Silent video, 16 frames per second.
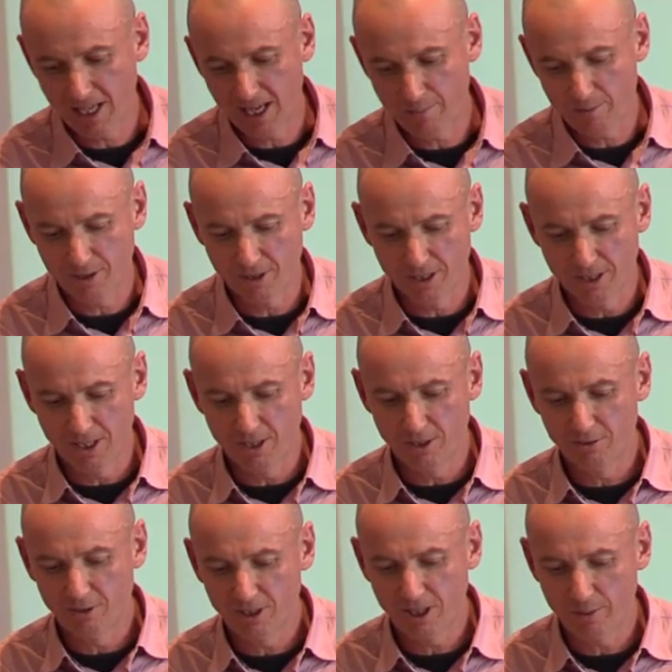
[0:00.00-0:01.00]
captured and
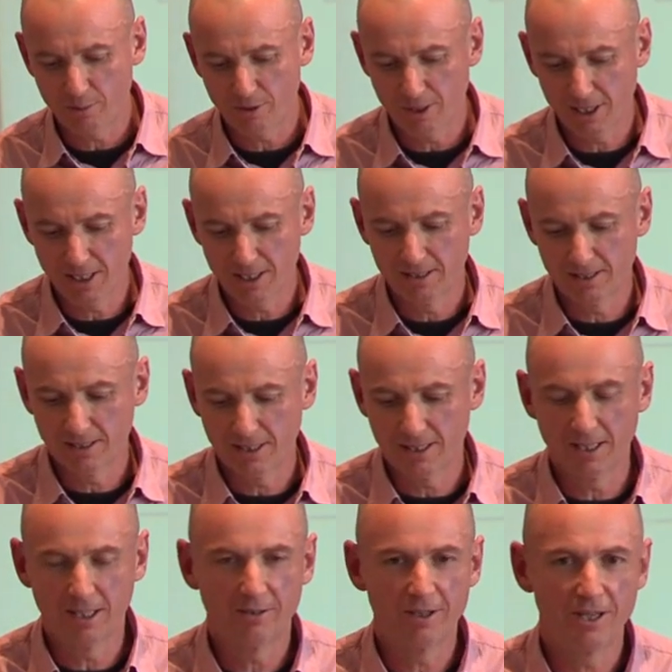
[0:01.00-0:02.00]
held separately,
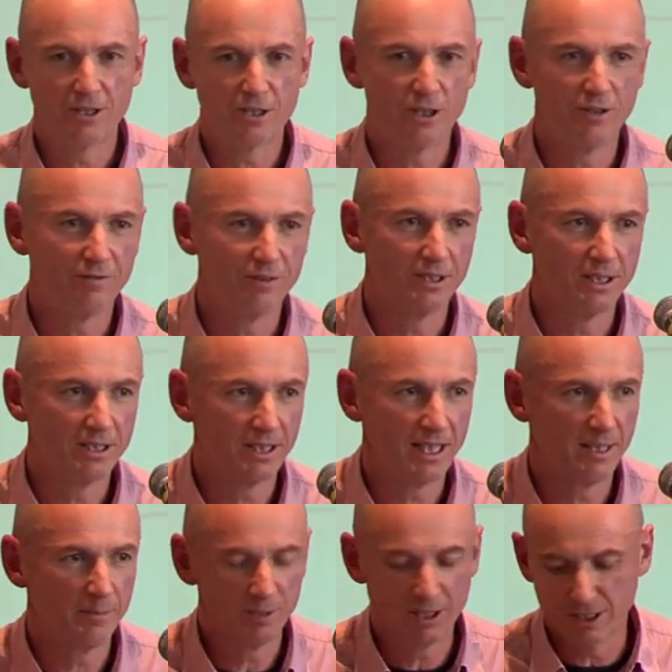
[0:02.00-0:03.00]
and they're each offered the
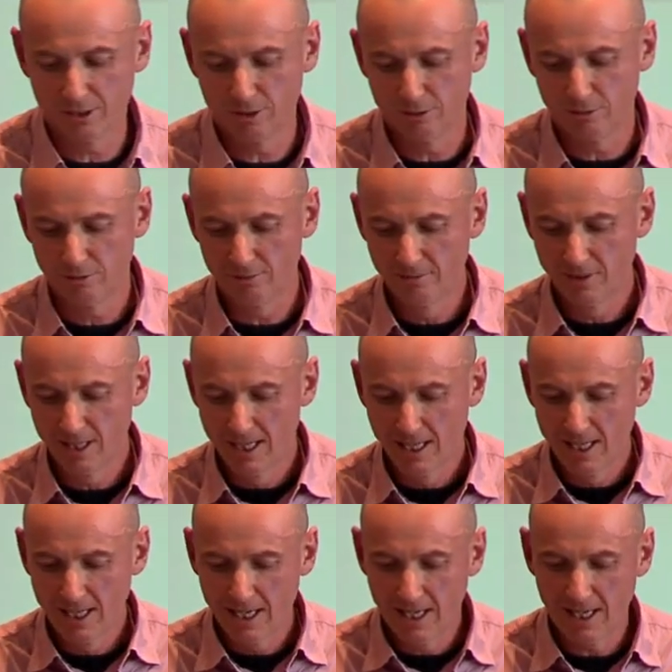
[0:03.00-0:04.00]
same deal.
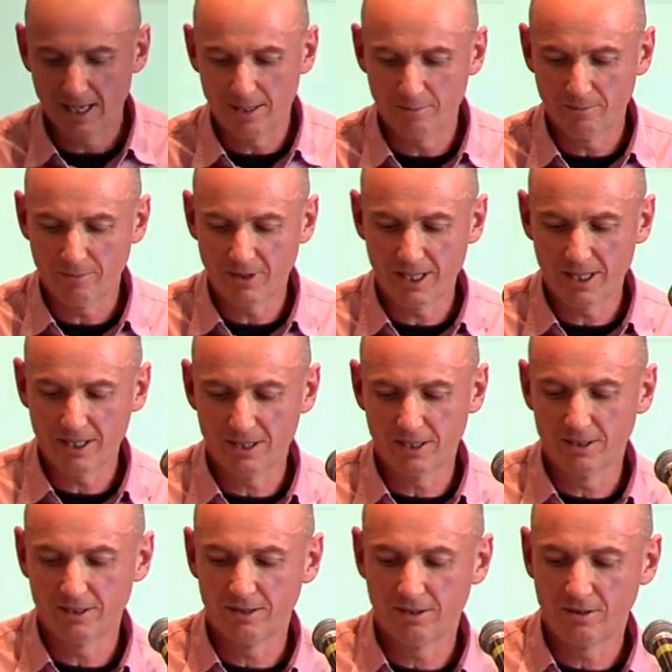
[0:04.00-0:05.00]
They
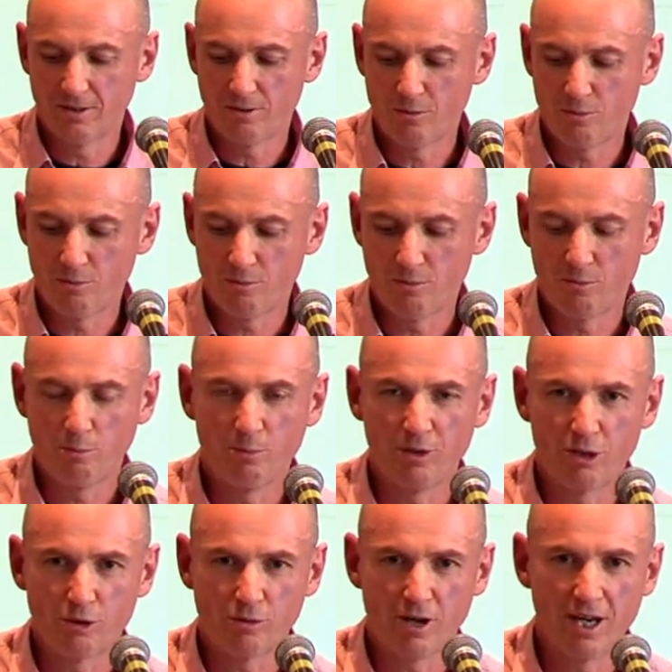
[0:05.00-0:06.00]
can
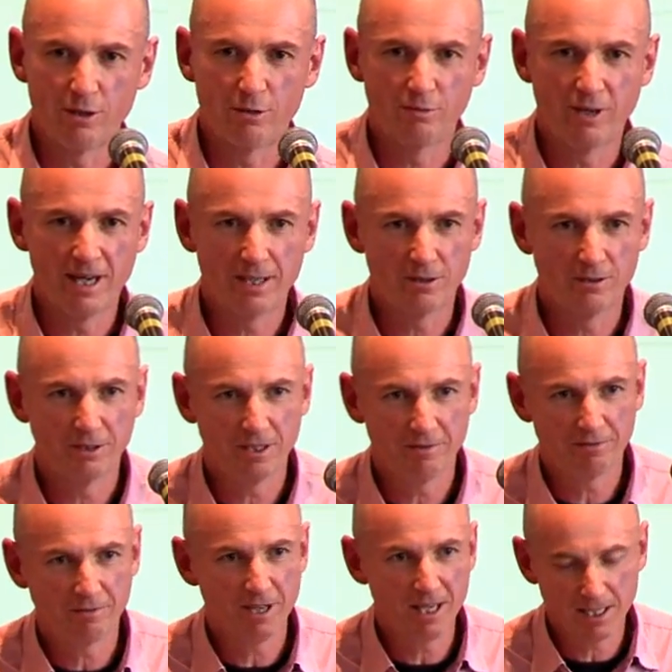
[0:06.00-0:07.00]
betray or rat on their
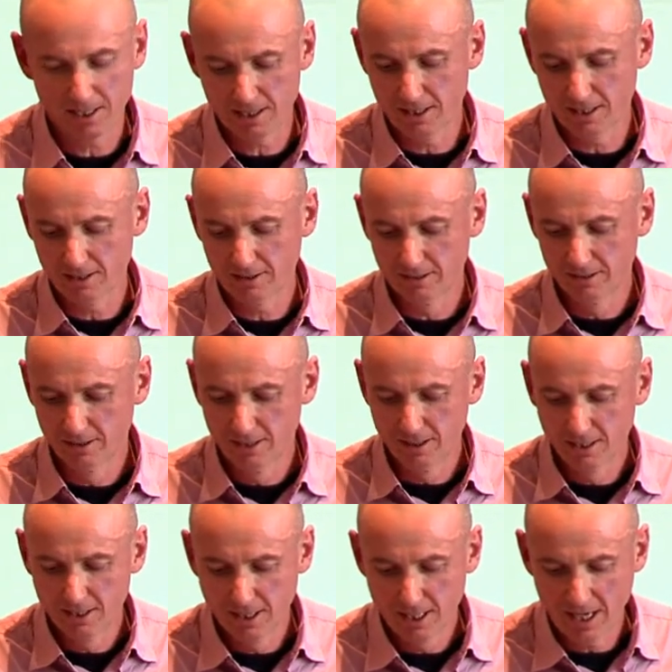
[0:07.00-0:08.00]
friend
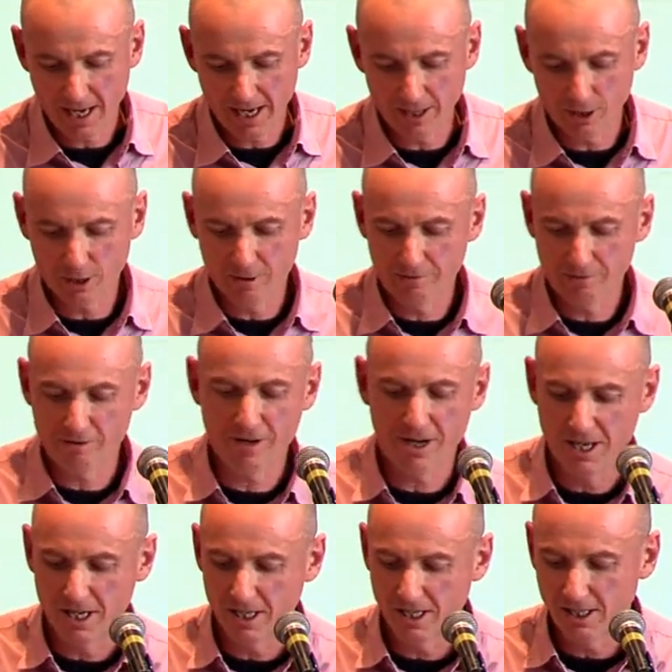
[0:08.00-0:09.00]
and go
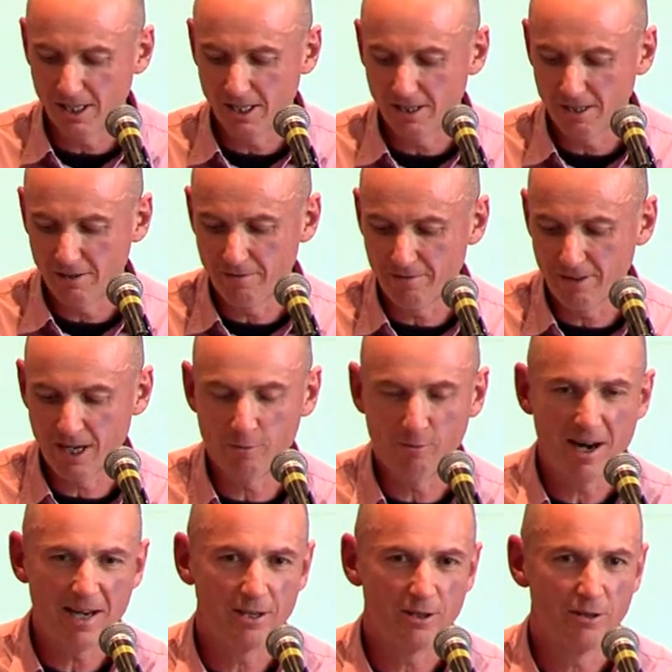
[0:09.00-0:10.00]
free. If they're
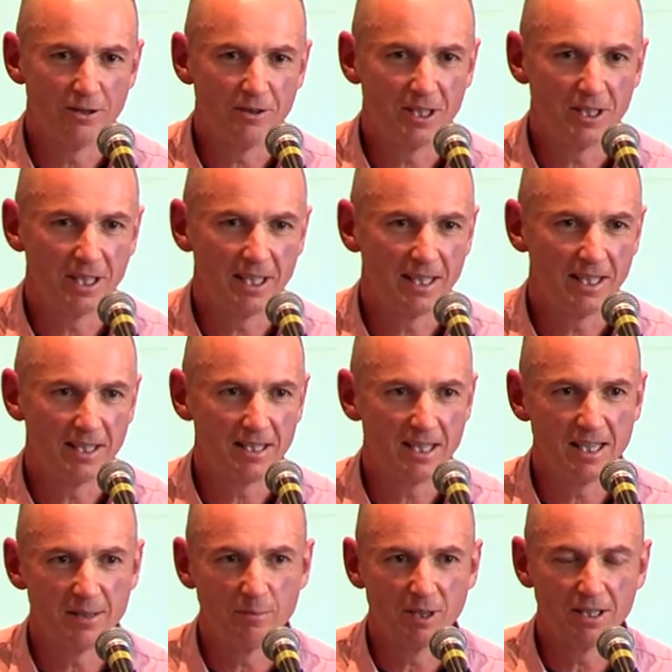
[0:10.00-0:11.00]
ratted on, then they get
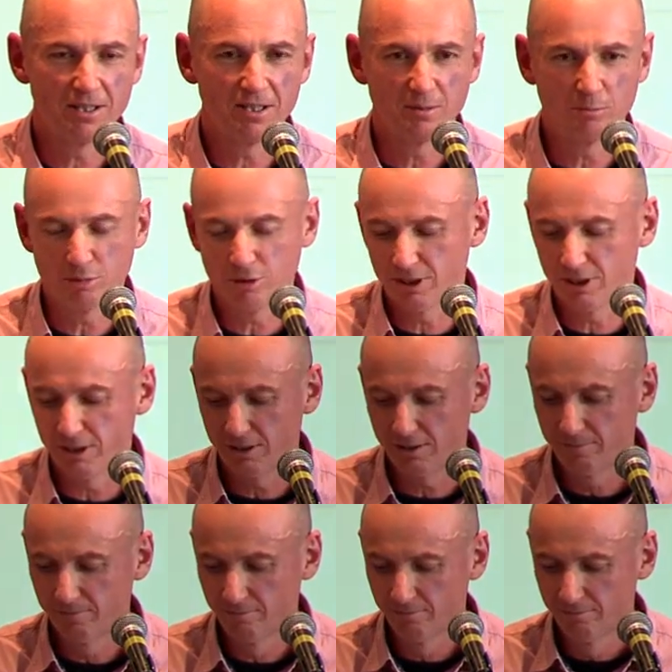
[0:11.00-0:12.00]
10 months in
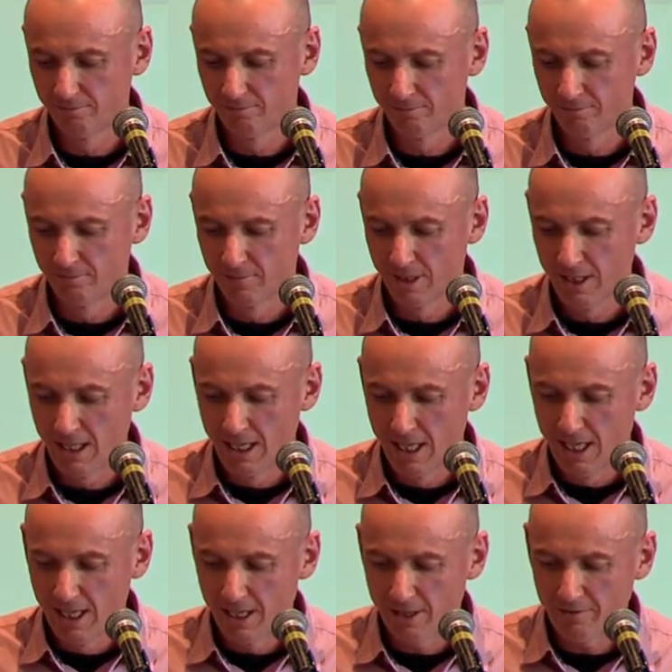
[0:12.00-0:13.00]
prison.
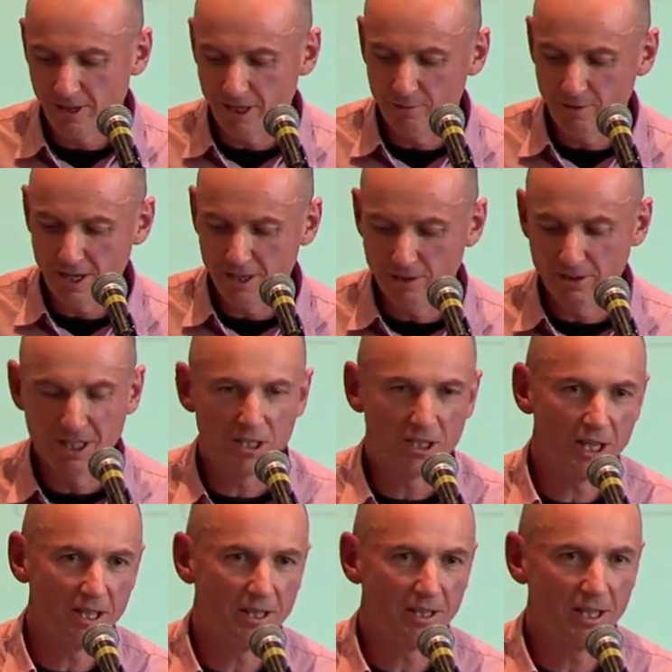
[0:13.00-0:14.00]
If they rat on
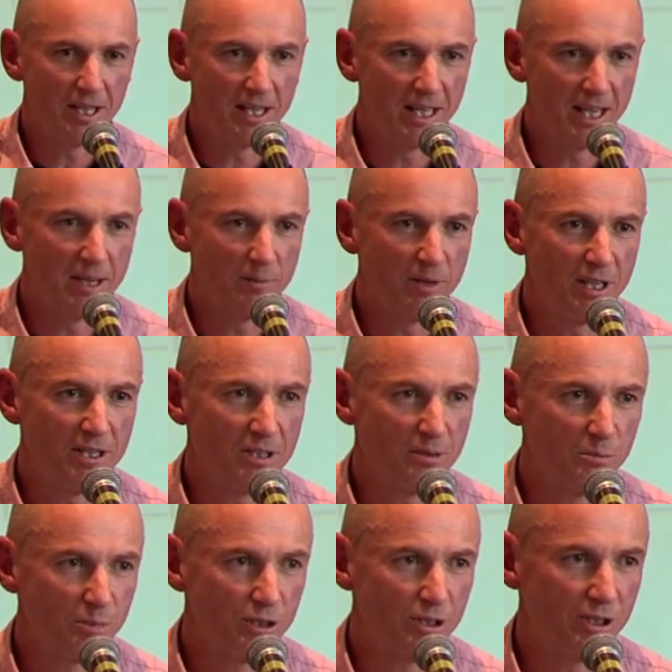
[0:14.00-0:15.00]
each other, they get 8 months
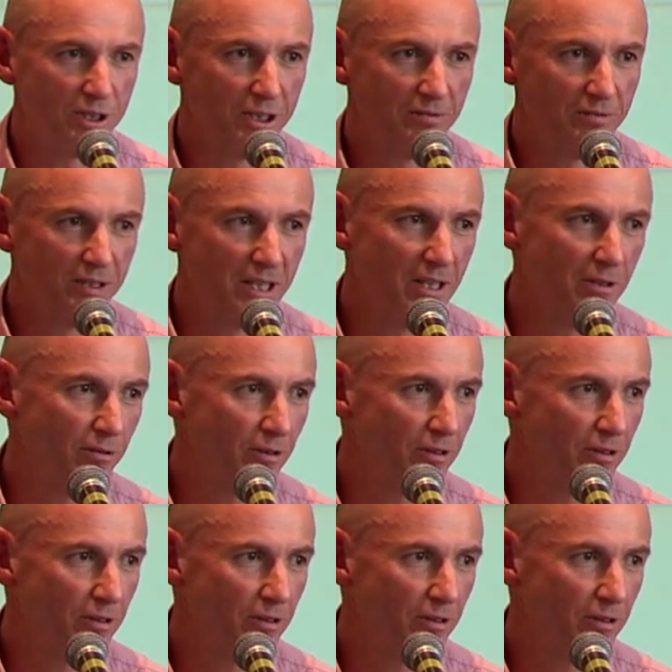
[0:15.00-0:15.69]
in prison. If neither